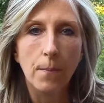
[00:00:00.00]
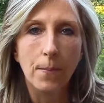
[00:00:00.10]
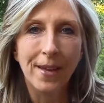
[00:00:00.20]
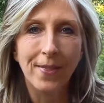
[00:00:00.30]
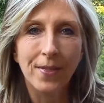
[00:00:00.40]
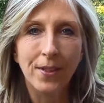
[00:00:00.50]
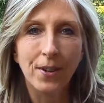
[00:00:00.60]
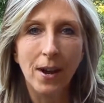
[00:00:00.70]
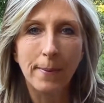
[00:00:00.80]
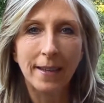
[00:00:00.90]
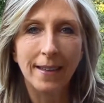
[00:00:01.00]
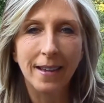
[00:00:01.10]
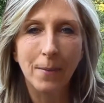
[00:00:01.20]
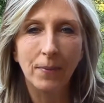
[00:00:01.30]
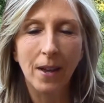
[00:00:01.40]
been the topic that
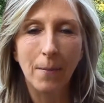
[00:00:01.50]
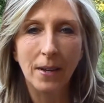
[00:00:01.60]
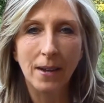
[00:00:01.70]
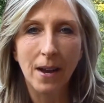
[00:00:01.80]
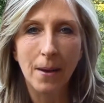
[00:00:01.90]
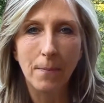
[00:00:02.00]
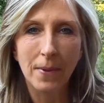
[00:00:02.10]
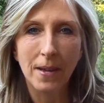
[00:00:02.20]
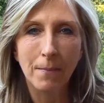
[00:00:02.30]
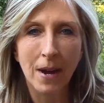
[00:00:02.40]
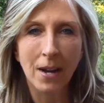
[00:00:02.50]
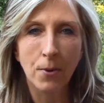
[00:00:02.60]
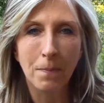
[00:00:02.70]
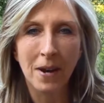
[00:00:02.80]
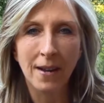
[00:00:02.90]
keeps coming up in my
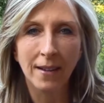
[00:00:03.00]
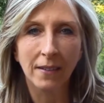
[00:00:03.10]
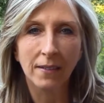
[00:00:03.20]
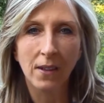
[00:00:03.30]
own mind.